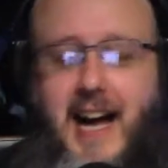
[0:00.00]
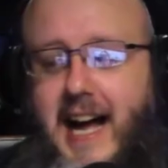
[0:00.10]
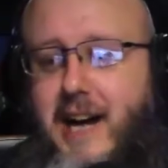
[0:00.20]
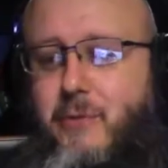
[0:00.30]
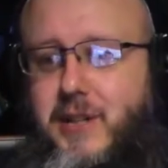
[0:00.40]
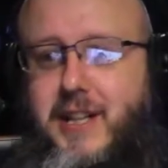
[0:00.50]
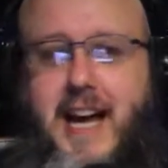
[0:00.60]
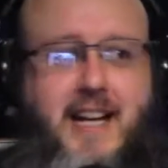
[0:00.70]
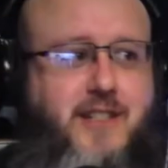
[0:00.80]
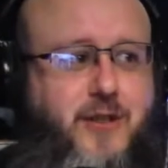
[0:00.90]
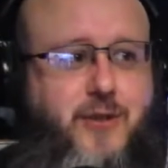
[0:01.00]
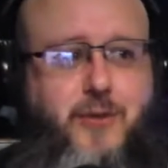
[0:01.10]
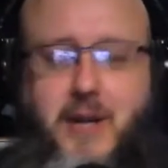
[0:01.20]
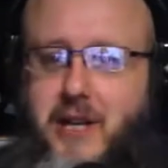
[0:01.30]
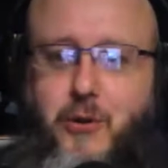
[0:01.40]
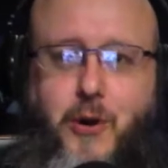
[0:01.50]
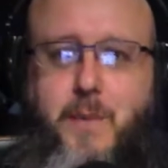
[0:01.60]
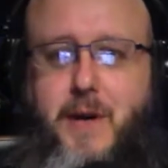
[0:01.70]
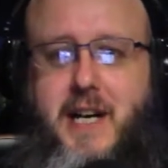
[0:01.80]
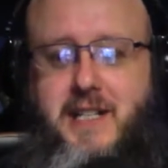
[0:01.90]
I would like to
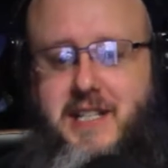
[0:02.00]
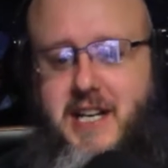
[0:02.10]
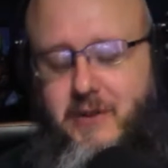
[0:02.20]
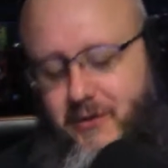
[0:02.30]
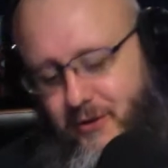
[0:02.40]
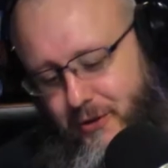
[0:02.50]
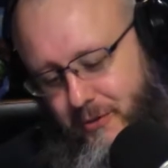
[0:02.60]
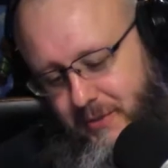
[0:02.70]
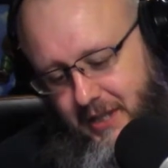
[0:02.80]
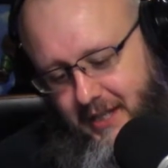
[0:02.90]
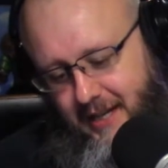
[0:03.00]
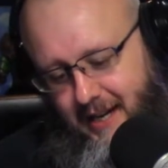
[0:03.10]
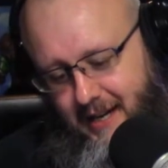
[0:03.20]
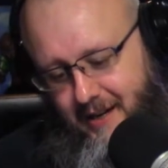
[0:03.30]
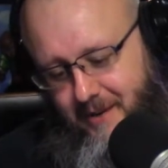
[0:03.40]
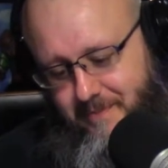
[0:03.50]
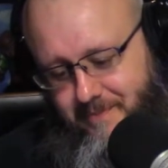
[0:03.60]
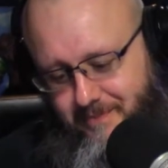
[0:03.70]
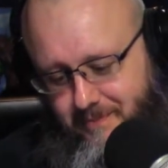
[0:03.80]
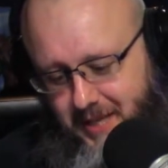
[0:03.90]
incorporate a secret room
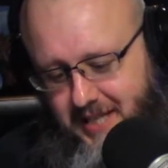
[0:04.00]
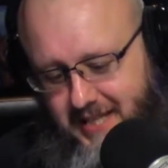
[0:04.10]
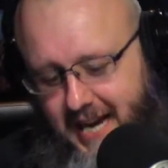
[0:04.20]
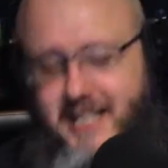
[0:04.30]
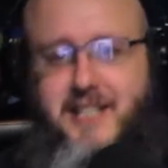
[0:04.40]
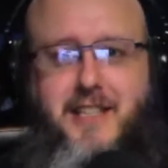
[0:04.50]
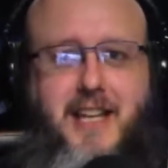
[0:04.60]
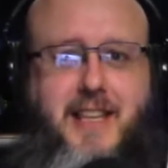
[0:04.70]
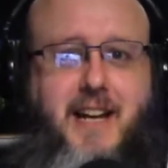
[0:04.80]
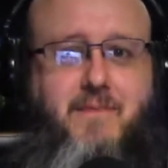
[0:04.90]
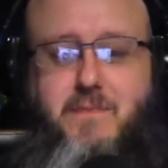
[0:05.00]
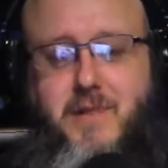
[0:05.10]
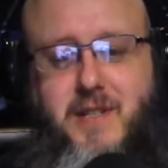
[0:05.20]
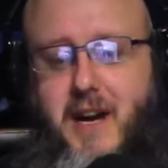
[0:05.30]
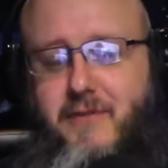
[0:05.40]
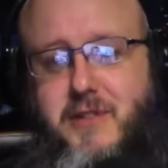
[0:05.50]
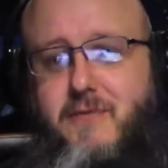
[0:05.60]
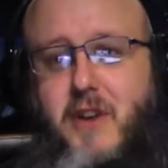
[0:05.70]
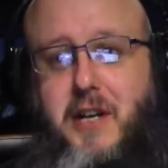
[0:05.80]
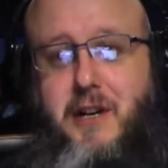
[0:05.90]
because I just think that stuff is
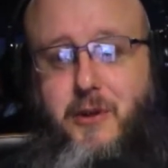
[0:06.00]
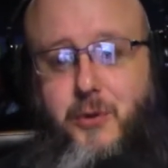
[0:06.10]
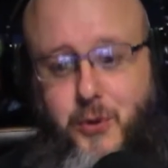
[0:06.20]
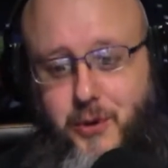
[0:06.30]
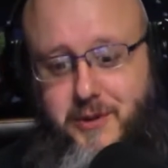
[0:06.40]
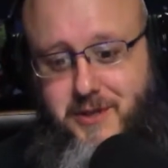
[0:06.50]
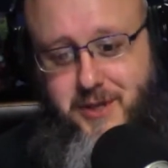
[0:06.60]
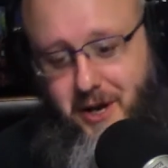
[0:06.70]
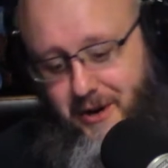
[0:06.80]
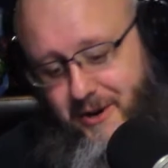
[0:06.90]
cool. So.